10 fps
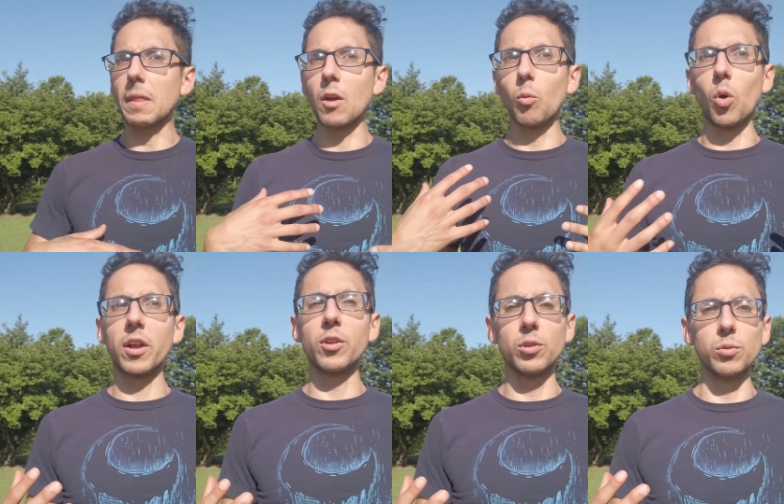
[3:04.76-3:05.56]

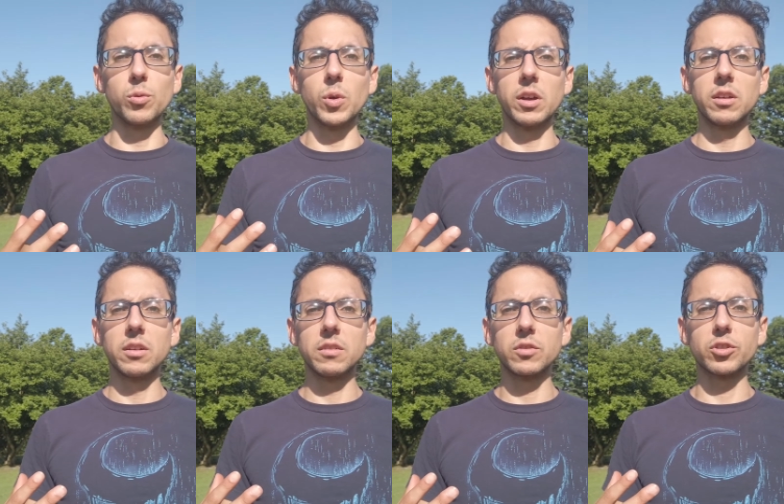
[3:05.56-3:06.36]
one who
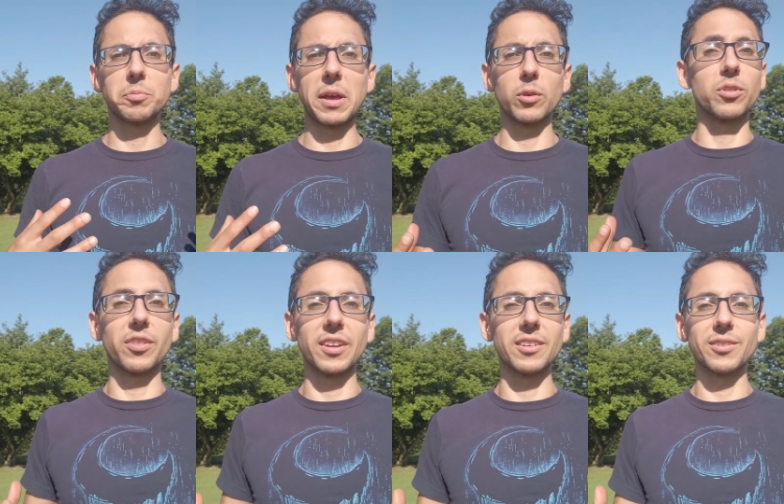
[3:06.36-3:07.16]
smells
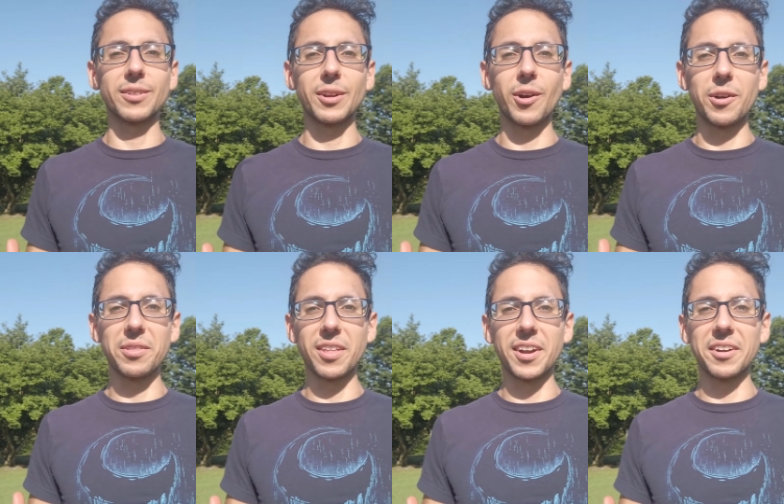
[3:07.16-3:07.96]
things that
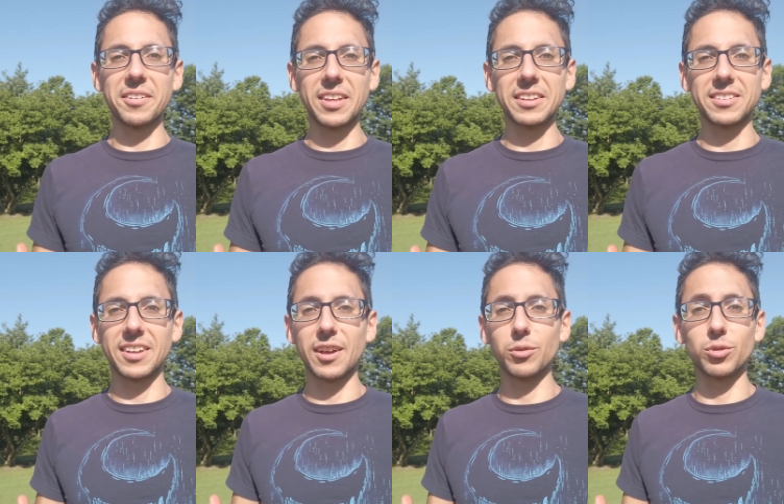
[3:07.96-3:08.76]
aren't there. That
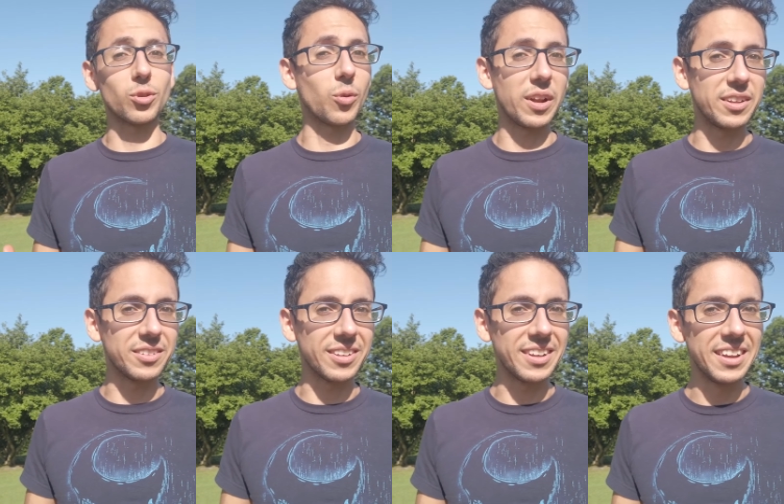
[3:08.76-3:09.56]
sounds
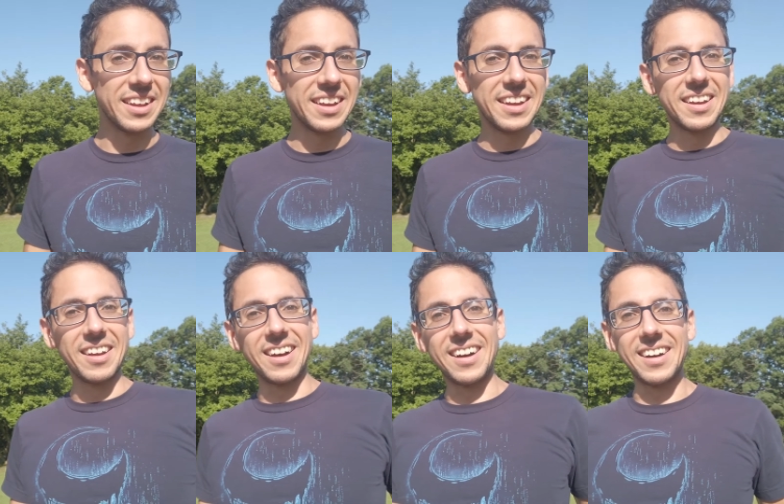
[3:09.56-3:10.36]
crazy.
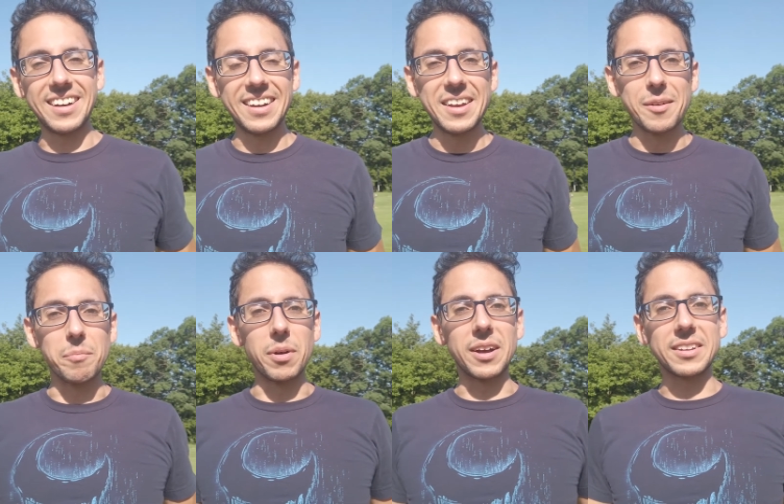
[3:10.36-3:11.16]

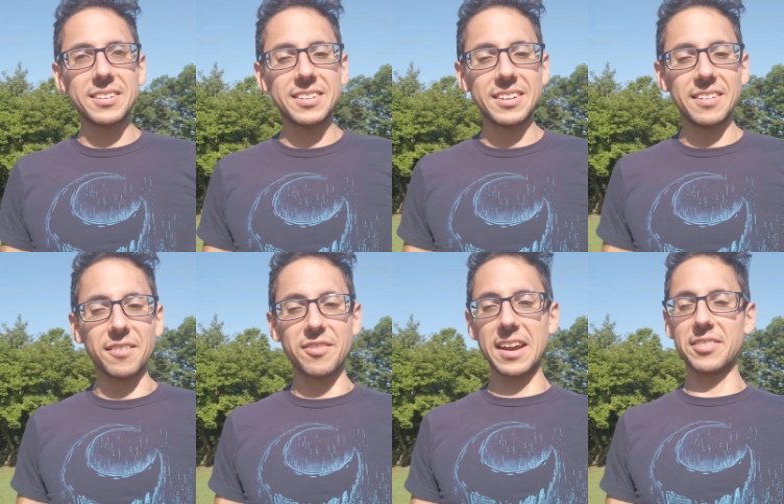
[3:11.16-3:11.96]
But the
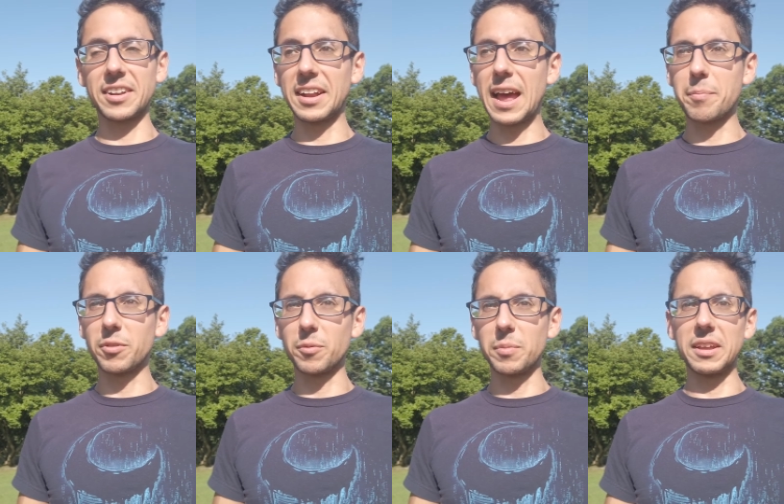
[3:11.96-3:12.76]
fact that it
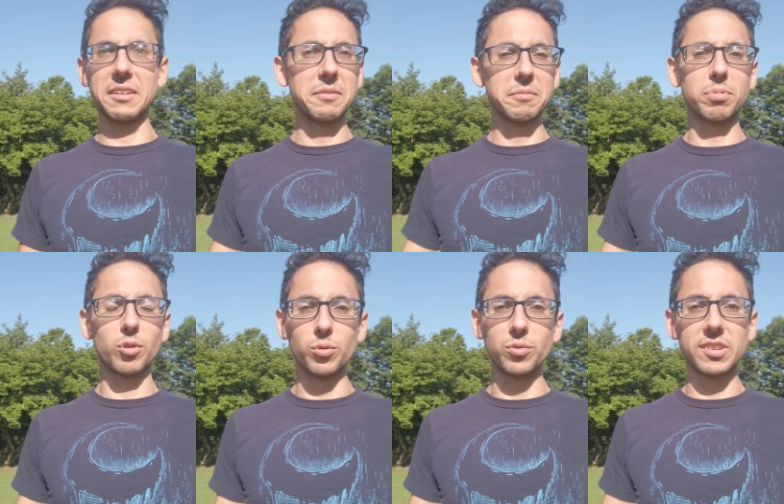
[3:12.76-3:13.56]
happened to me
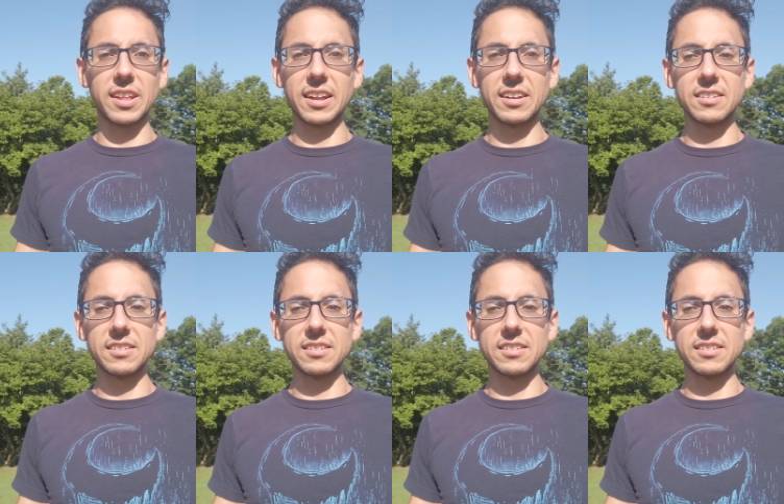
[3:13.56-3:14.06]
proves that